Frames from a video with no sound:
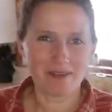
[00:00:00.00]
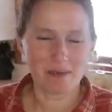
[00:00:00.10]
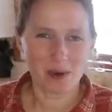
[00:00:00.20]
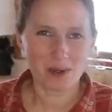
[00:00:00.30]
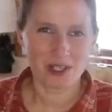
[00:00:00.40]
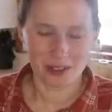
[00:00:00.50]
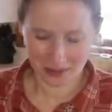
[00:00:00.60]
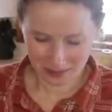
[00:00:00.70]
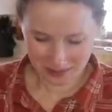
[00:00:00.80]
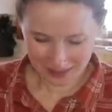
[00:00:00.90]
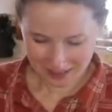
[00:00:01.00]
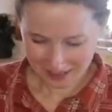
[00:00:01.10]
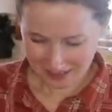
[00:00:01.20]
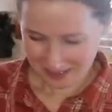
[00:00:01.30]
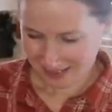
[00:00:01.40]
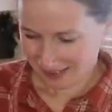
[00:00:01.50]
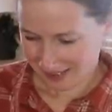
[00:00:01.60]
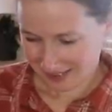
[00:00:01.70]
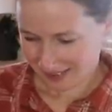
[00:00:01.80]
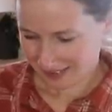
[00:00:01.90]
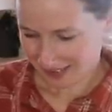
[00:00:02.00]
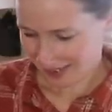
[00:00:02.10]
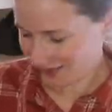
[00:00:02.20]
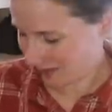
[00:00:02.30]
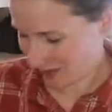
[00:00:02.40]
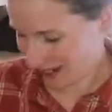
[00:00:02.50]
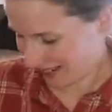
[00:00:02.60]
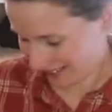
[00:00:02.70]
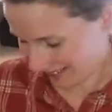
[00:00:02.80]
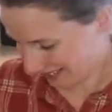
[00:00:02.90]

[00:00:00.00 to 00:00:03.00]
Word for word: of emotional. I don't know why.